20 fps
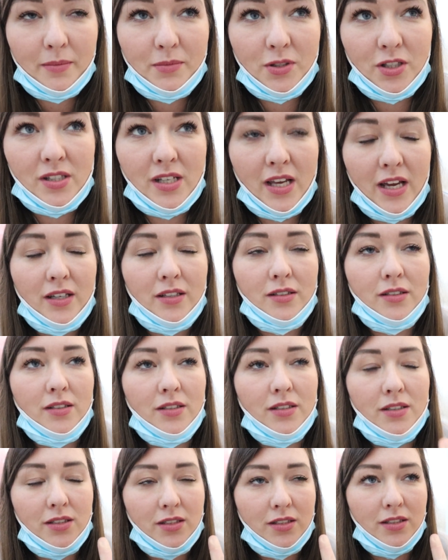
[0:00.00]
I'm just like,
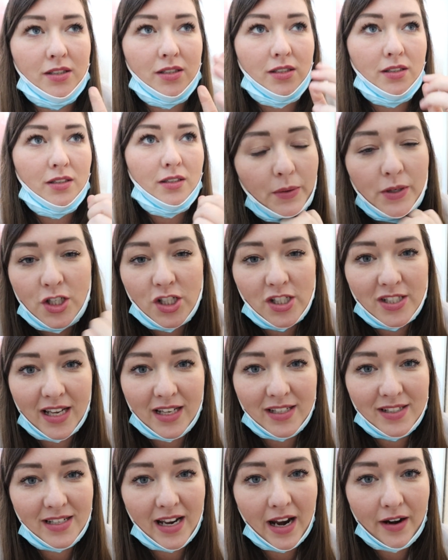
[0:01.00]
oh. We just
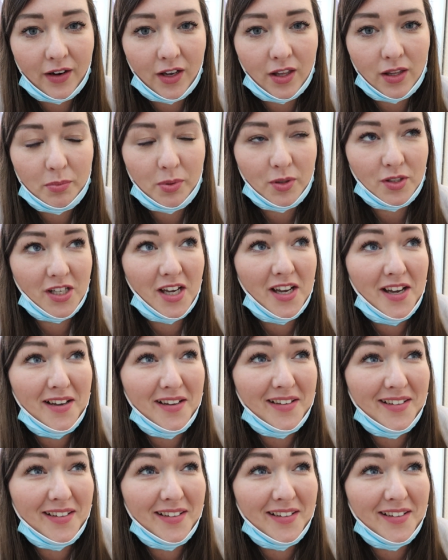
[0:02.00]
sat staring at the buzzer.